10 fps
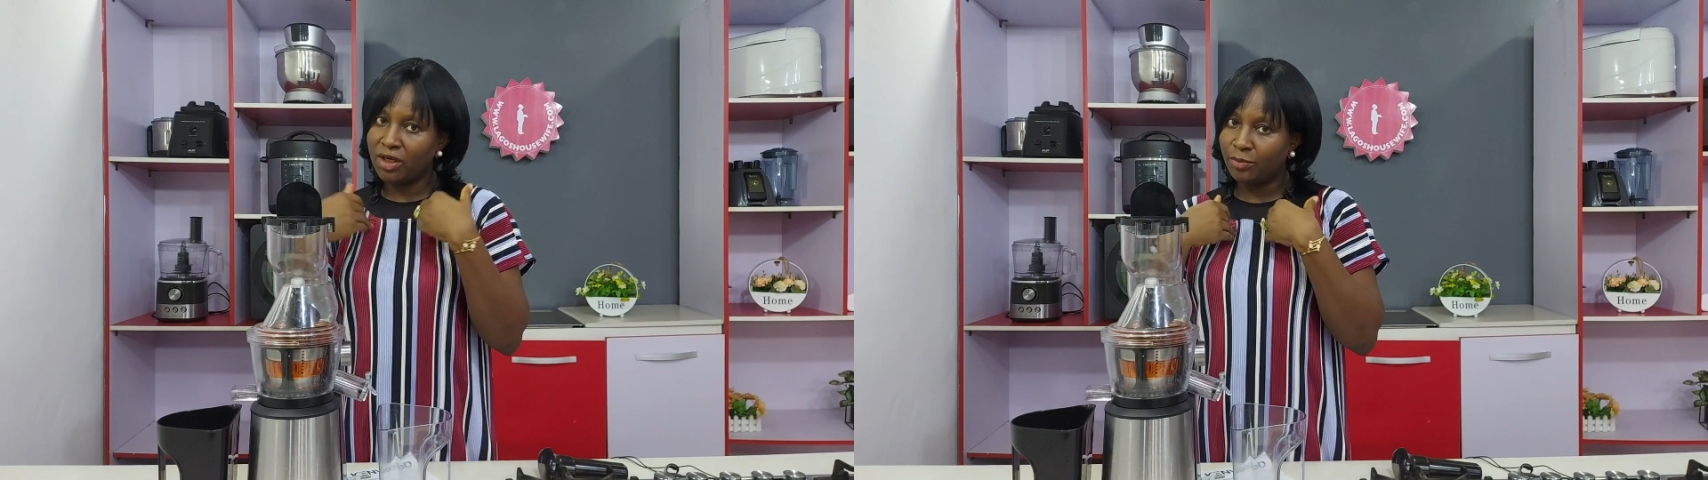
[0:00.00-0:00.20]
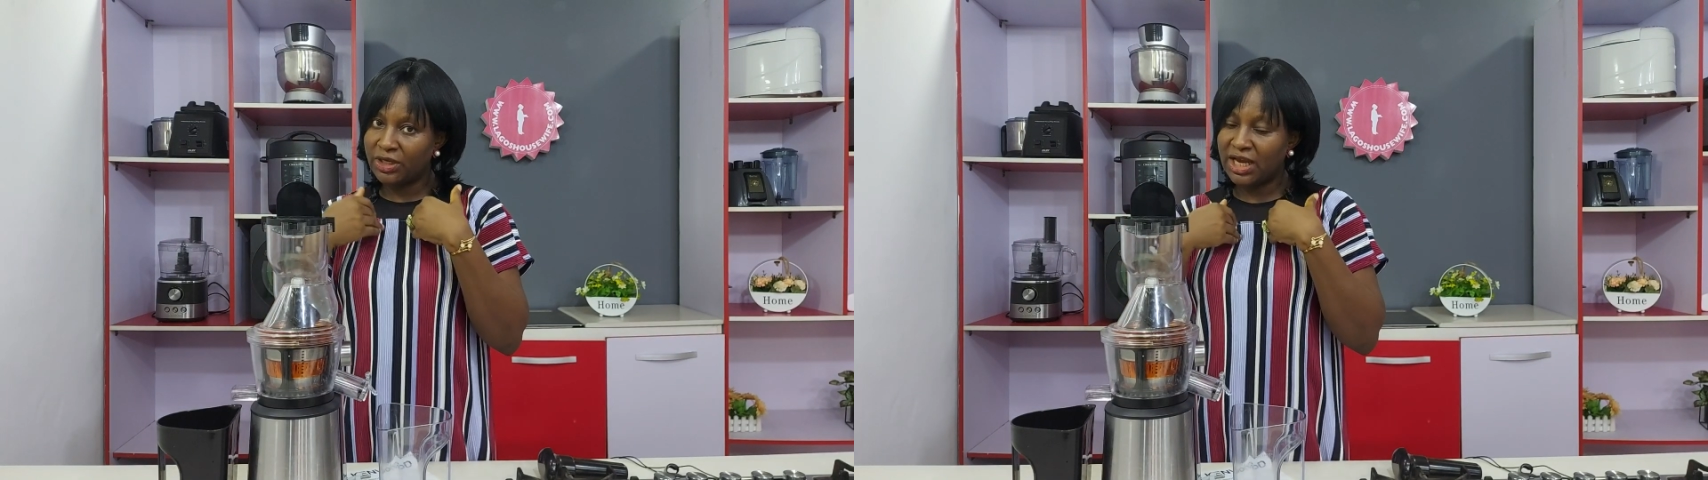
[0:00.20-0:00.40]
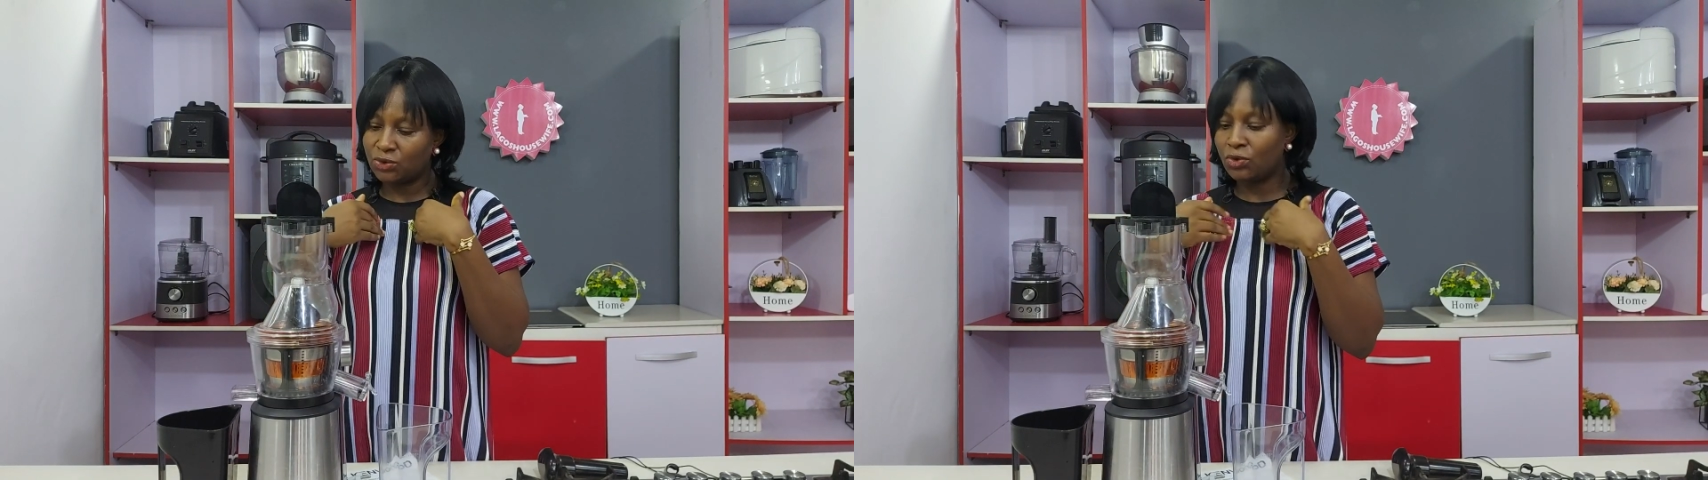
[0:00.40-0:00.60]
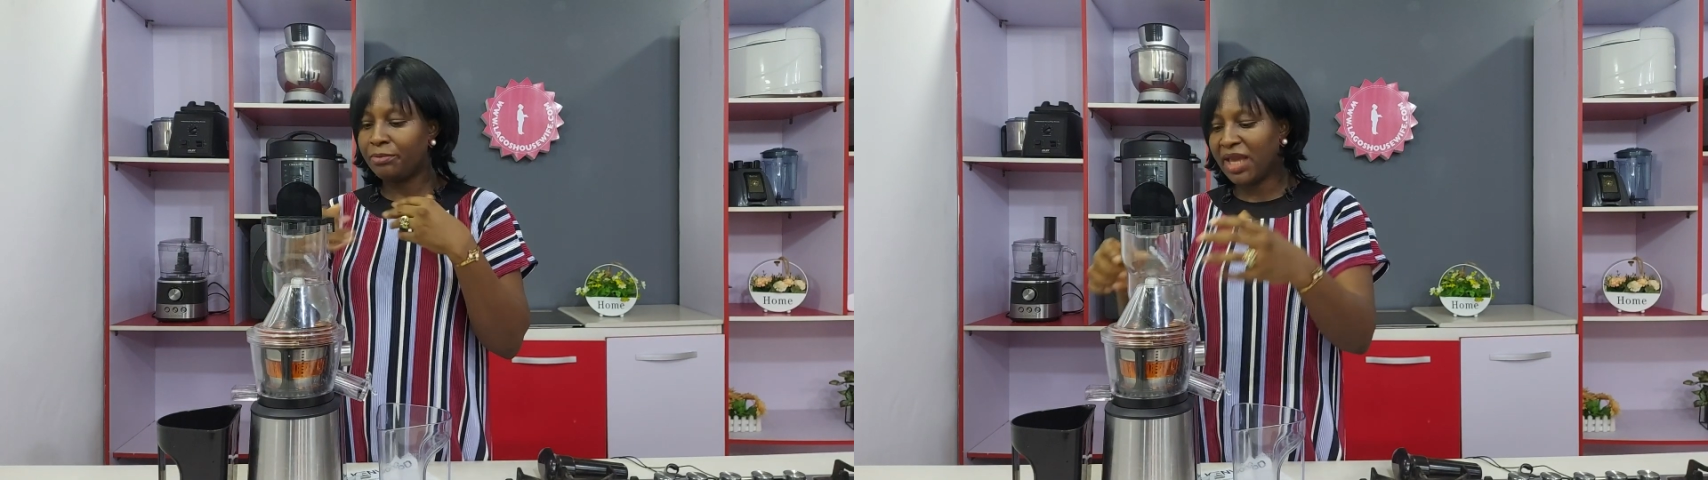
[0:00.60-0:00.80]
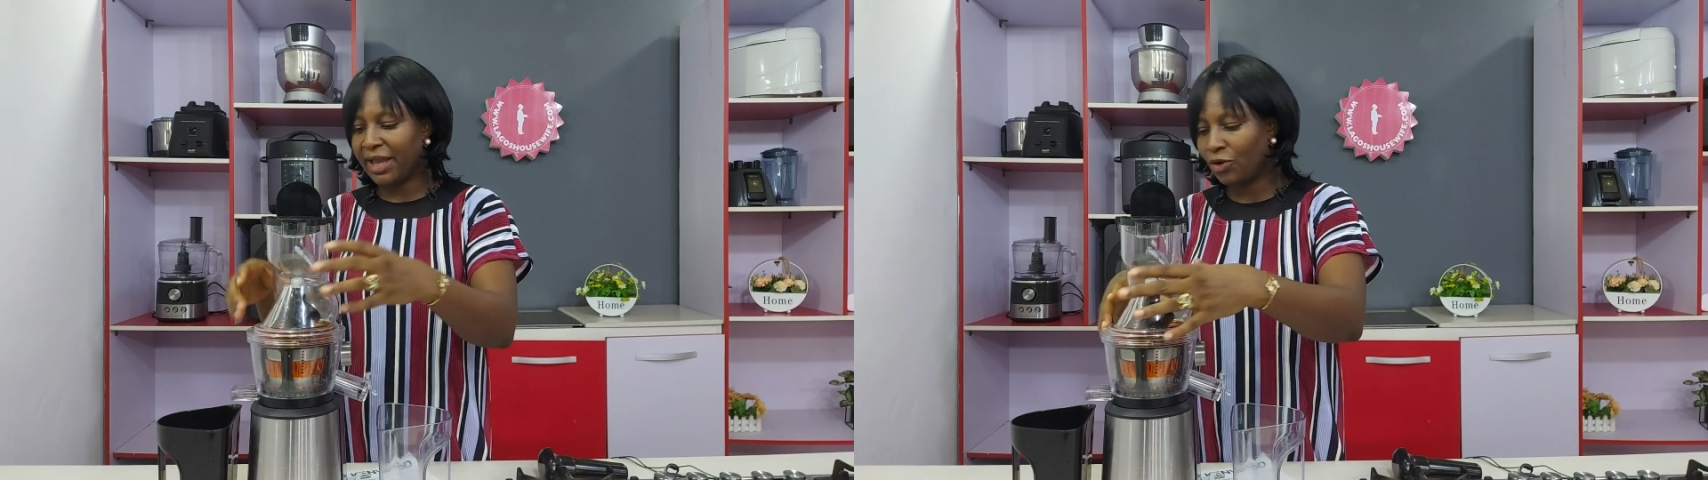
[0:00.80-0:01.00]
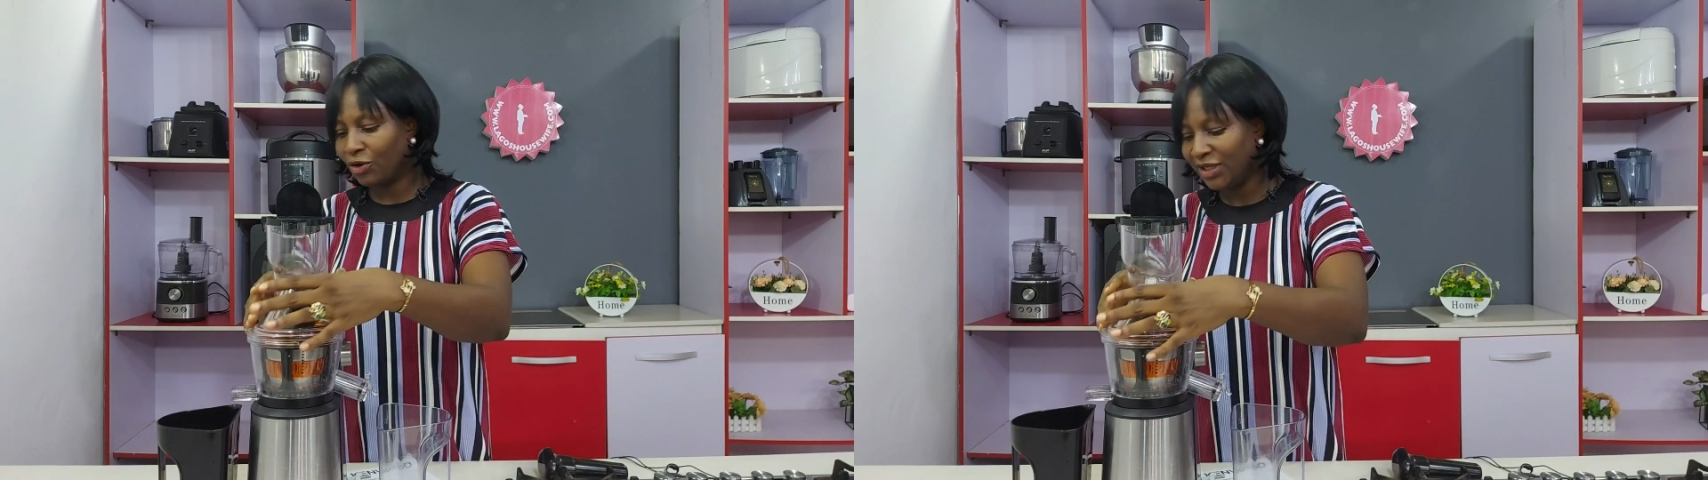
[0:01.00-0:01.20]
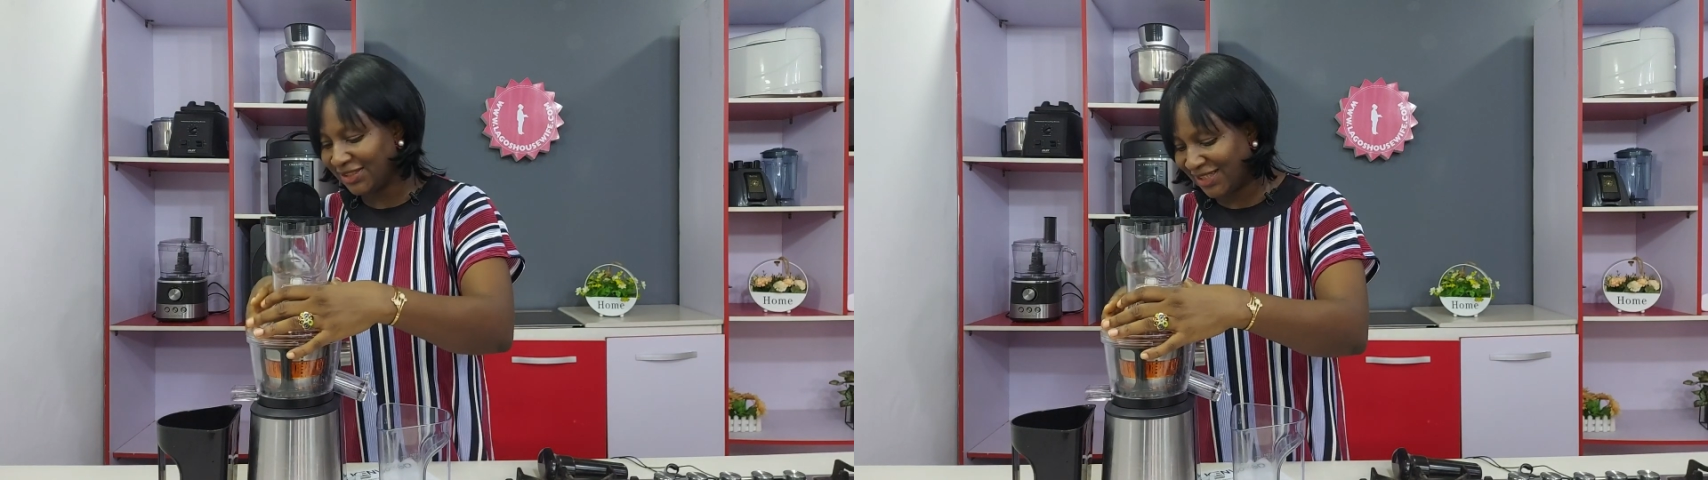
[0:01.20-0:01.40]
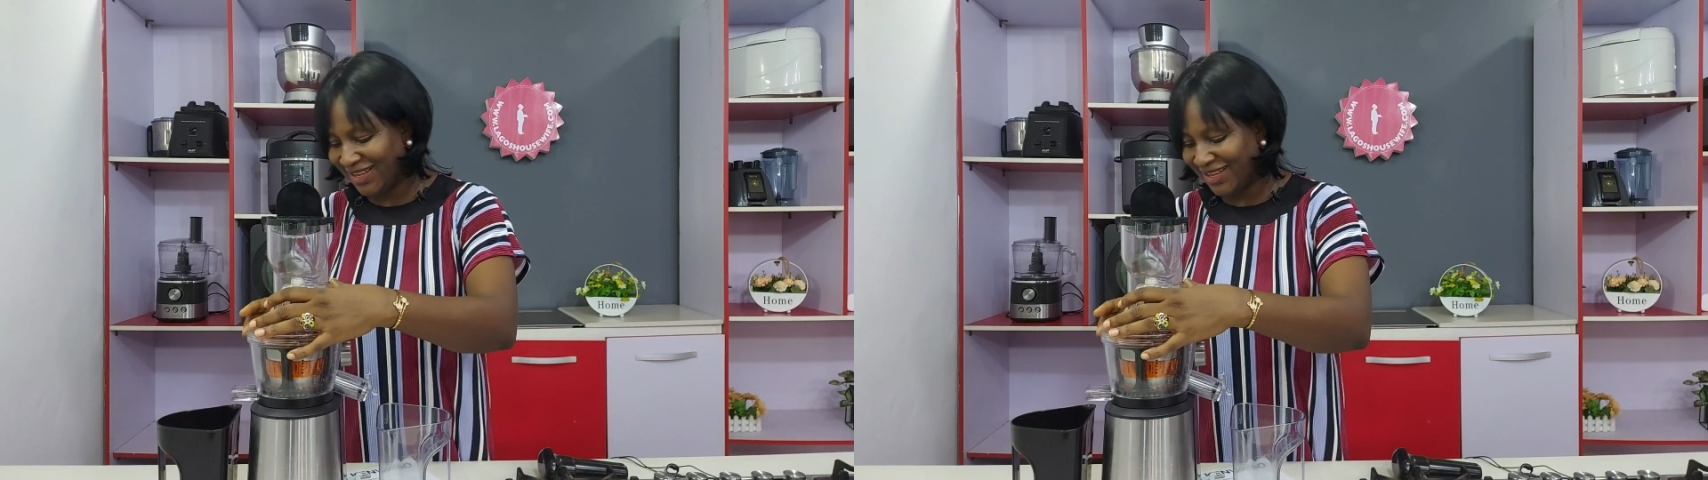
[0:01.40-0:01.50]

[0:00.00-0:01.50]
but that's what I call it.